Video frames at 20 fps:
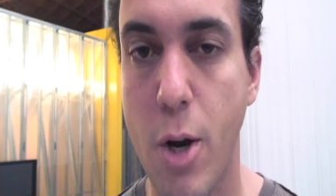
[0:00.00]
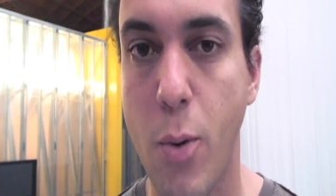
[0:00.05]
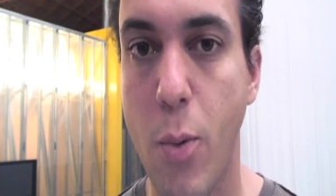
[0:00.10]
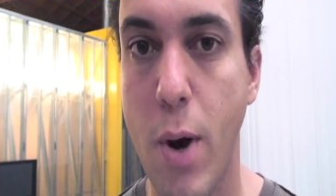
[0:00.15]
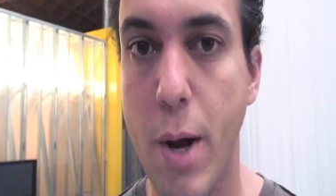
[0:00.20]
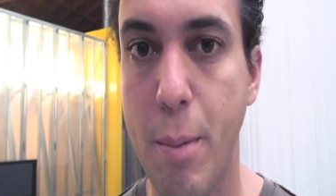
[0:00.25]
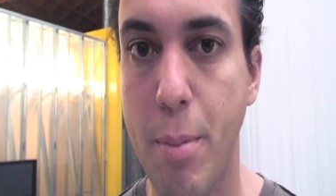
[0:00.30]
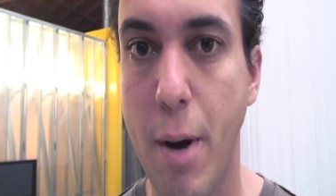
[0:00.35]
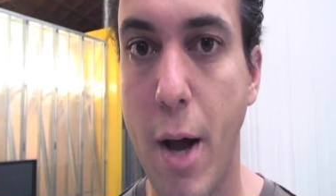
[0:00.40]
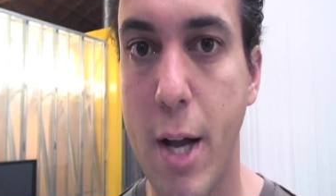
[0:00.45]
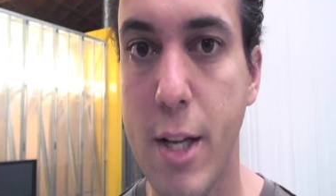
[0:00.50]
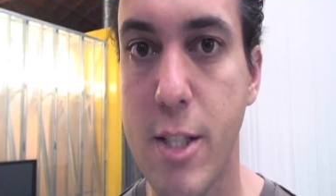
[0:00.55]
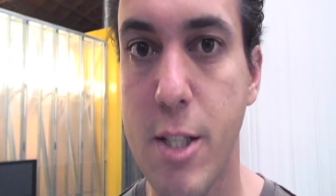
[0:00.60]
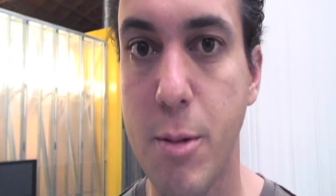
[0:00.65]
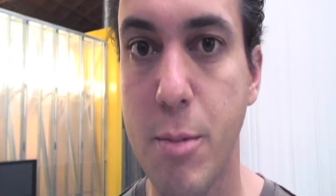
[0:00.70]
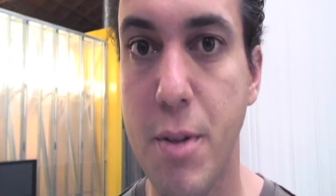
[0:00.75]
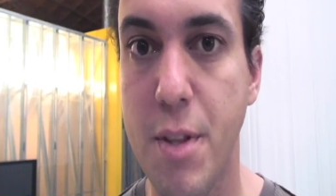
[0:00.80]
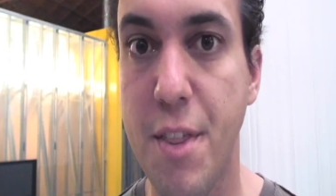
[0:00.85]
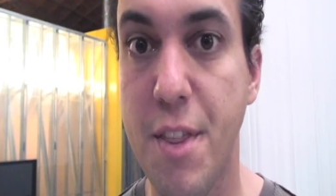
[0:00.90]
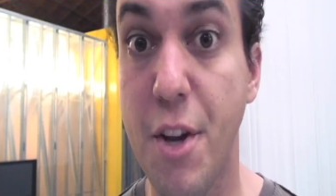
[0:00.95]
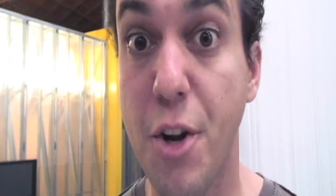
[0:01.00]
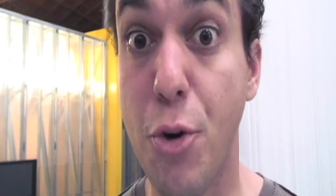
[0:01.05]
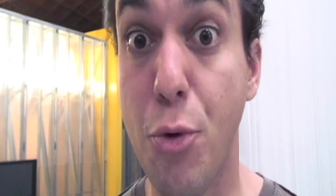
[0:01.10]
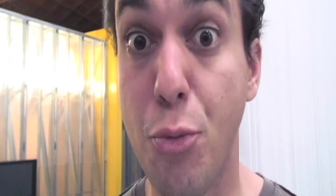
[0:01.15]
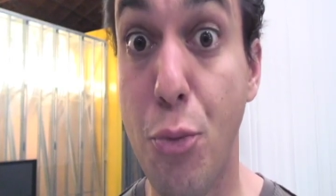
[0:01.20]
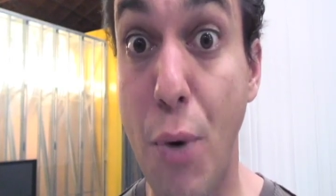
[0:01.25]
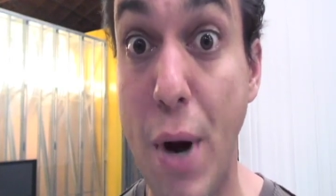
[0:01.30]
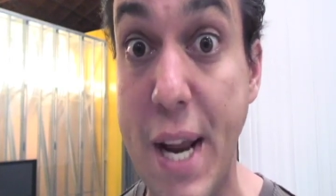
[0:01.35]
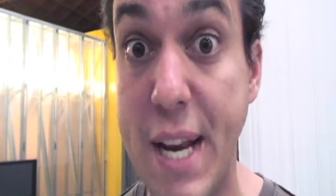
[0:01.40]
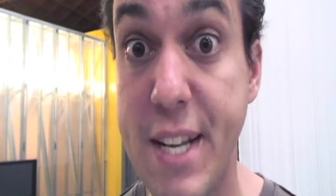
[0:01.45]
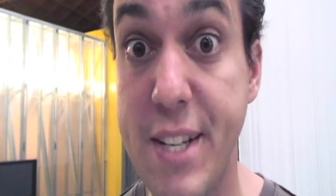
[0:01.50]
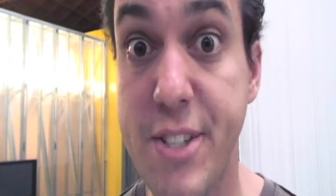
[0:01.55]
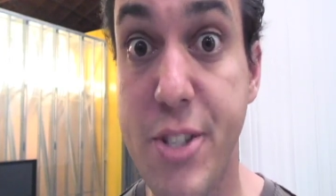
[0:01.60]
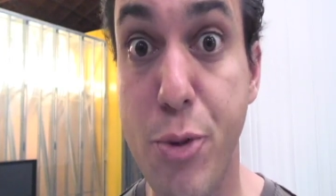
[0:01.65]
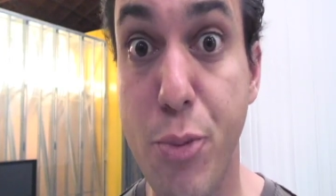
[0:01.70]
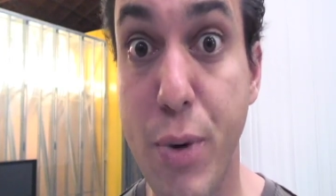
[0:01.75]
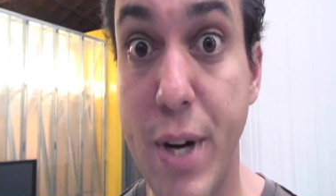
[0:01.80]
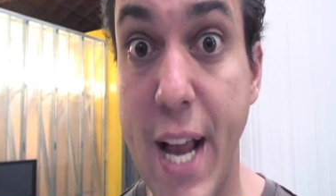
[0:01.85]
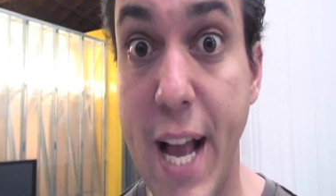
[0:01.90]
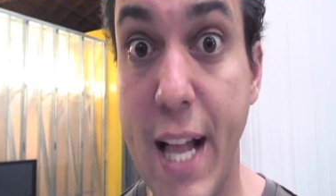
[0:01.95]
quite possibly the
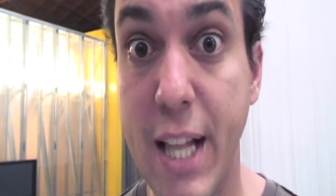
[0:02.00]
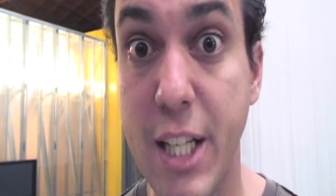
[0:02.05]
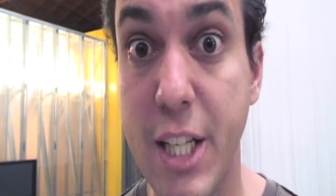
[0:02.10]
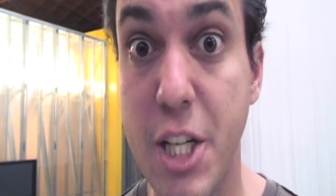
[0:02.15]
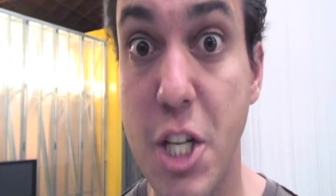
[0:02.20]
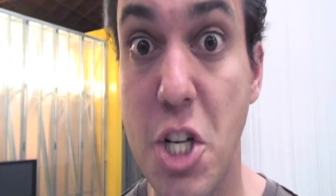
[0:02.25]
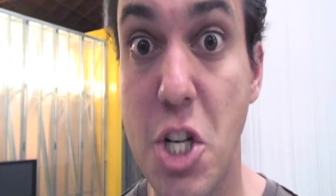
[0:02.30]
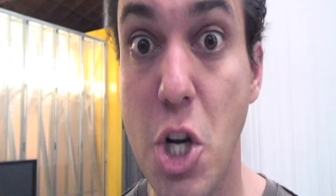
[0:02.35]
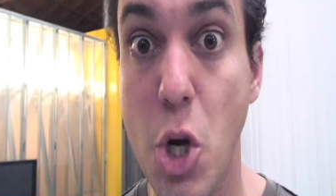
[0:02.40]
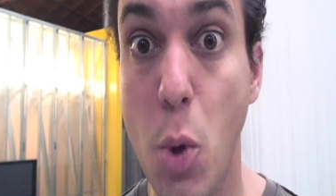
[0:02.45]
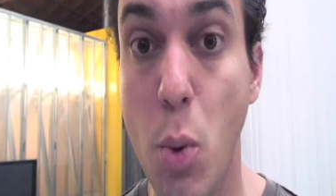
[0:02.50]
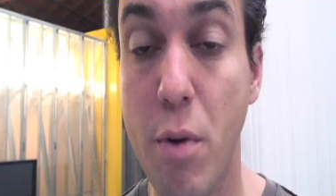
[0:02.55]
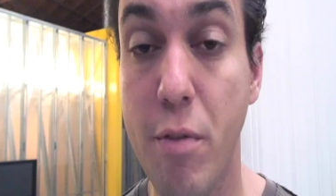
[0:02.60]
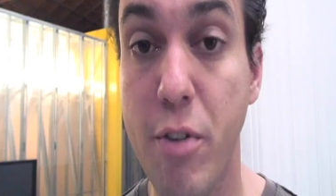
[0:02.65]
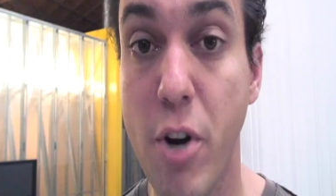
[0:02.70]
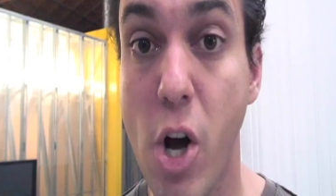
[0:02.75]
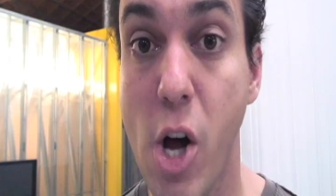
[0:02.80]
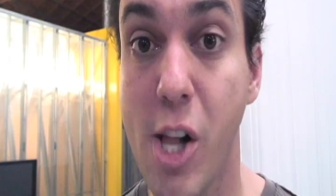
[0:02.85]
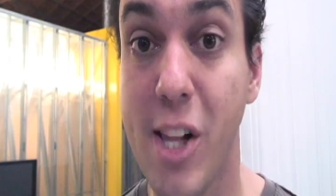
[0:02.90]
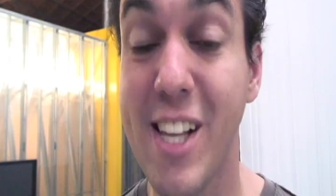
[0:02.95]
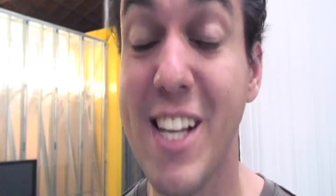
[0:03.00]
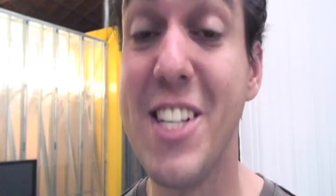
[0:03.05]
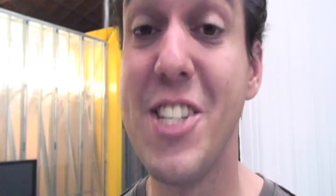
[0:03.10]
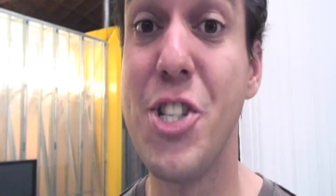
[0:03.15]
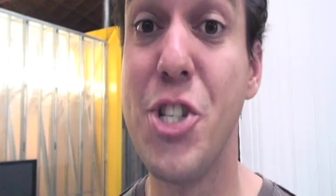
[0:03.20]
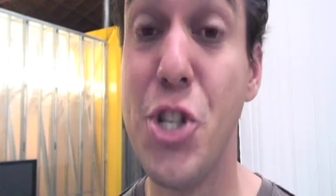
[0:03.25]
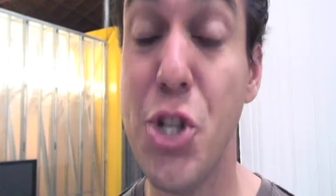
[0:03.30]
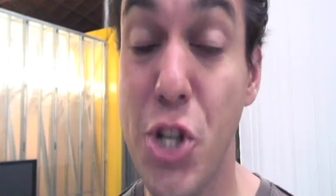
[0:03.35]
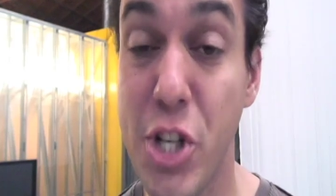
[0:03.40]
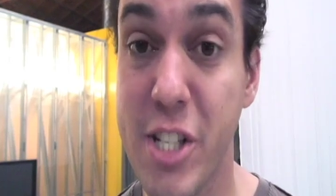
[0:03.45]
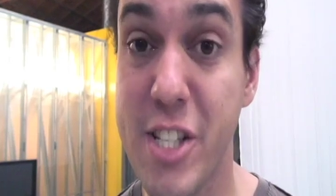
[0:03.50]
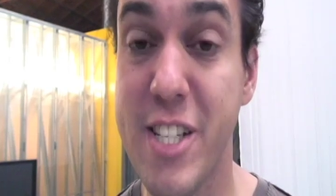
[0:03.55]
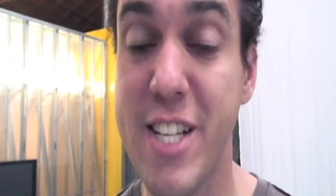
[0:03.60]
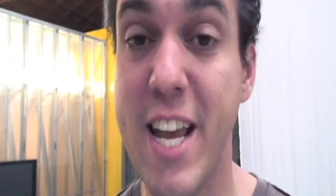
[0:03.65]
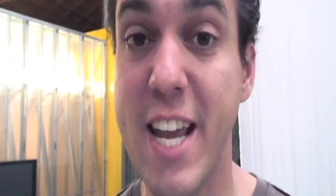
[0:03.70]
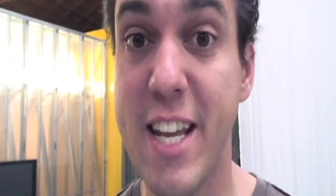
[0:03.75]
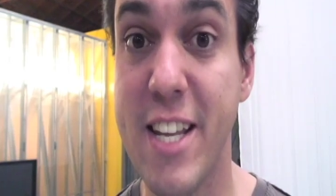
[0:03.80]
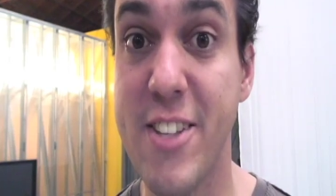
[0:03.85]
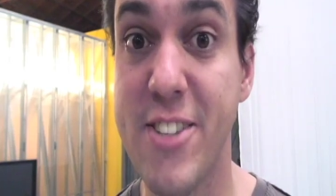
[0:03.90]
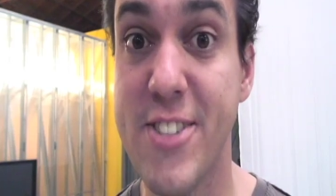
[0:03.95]
greatest reality show of all has just
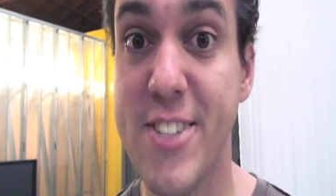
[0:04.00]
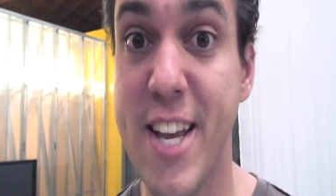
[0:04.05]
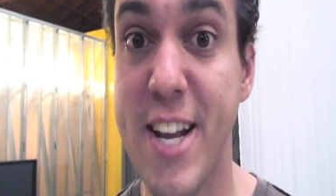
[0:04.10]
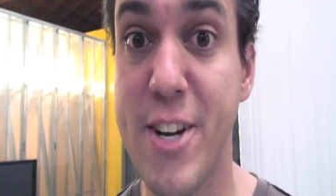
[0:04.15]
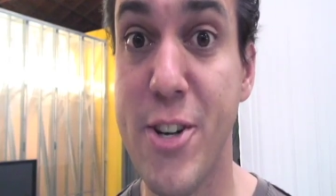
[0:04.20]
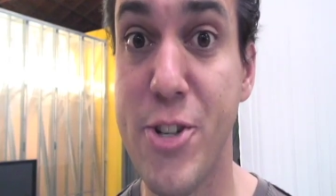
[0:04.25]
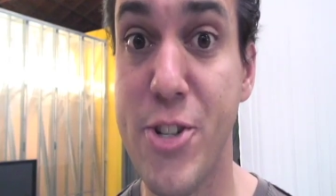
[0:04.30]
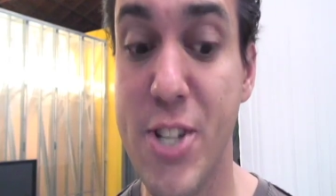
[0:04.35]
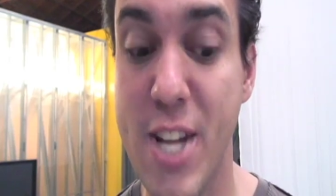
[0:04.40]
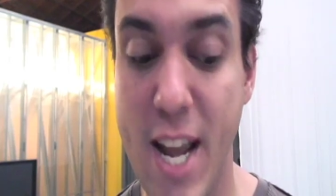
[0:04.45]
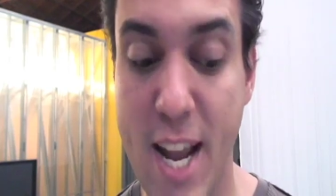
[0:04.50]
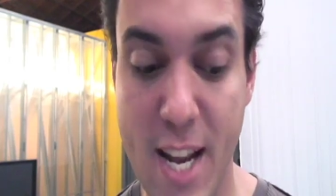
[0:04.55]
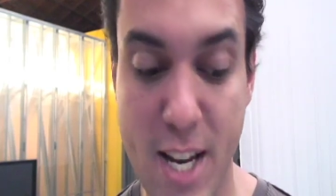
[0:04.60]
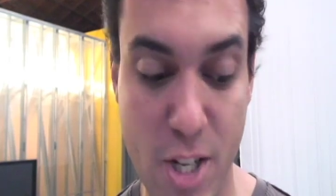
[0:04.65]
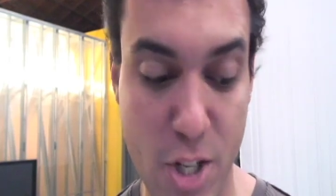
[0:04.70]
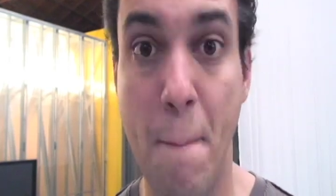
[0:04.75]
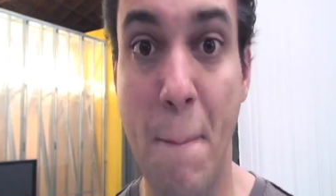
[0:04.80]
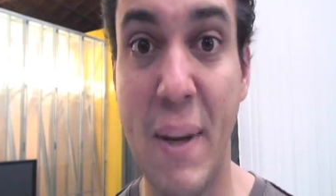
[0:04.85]
taken center stage.